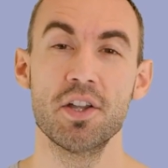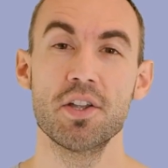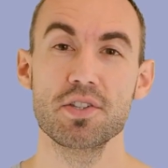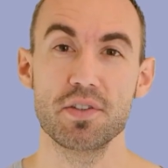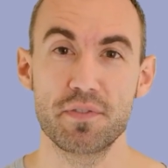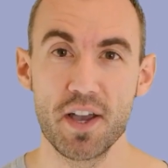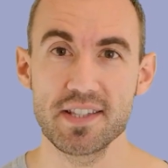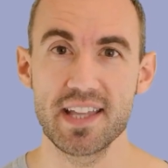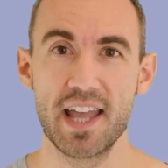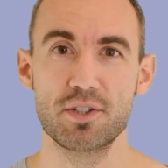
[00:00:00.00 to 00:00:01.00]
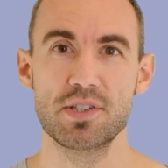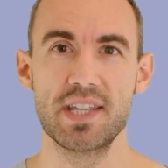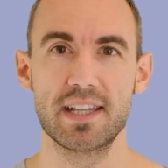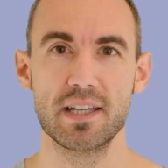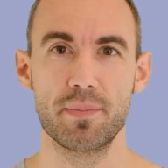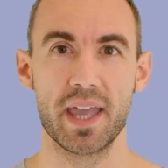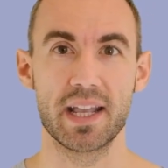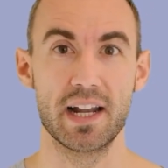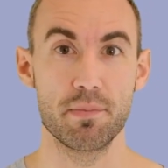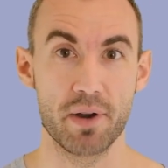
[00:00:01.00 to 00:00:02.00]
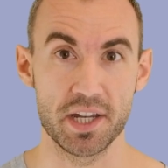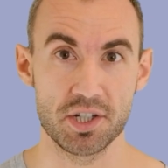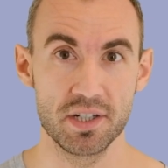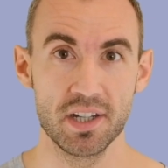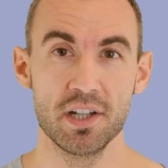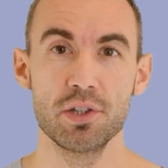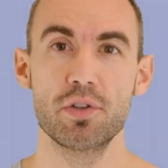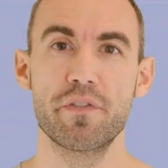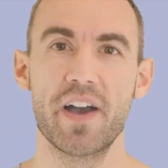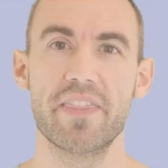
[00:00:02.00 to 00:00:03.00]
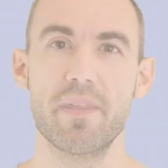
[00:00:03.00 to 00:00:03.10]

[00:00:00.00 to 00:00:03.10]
So first I had to set up a calibration to find the